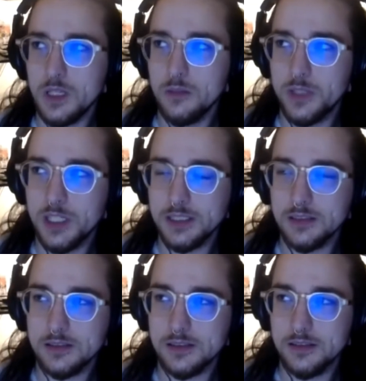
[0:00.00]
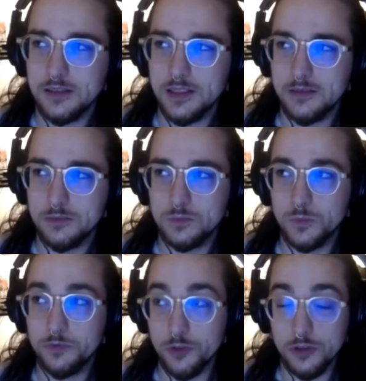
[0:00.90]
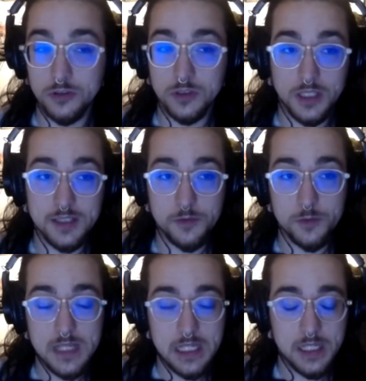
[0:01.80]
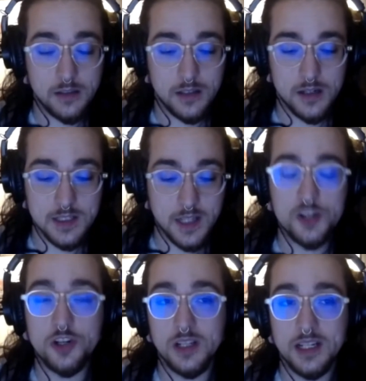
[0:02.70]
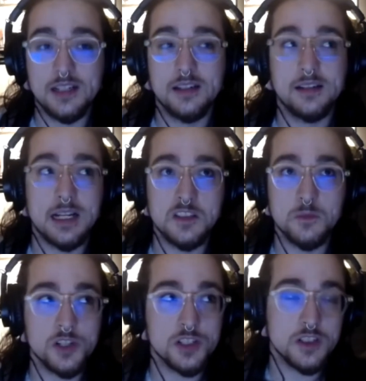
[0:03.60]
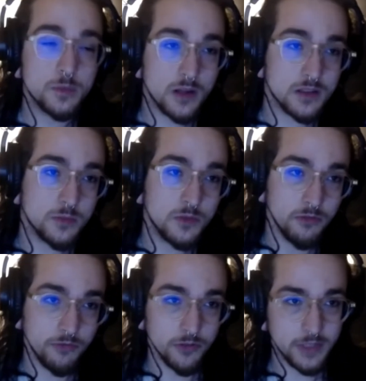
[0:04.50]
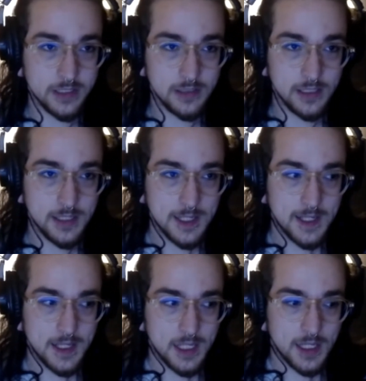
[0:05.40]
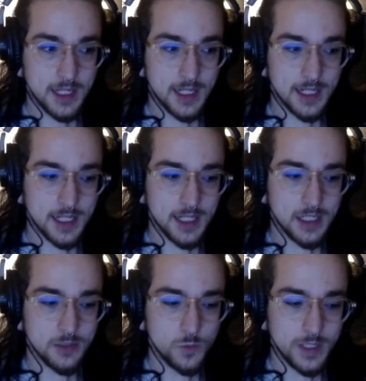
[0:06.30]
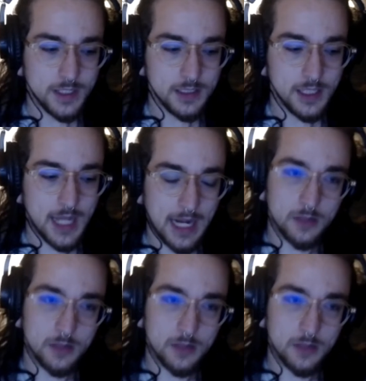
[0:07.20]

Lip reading: But for me, scheduling as much as possible for real will